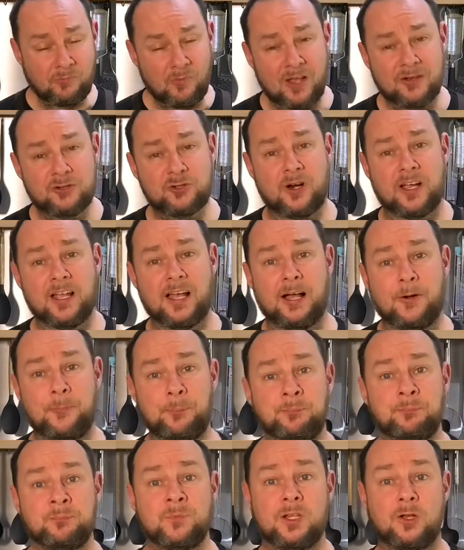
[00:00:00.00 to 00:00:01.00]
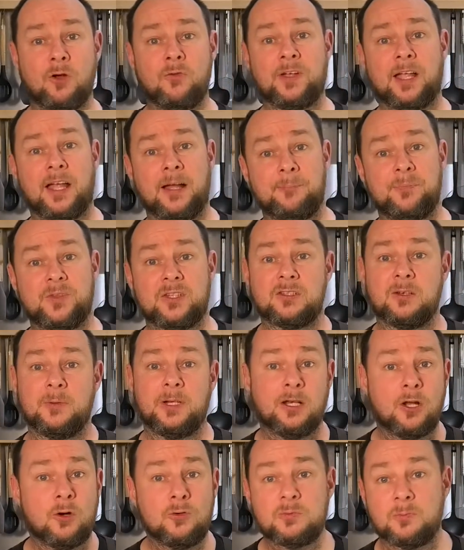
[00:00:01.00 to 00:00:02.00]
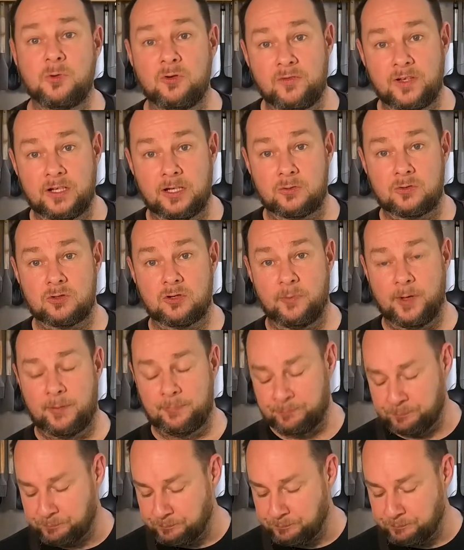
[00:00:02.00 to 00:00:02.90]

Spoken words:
Try it out. Don't forget, there's gonna be loads more videos coming.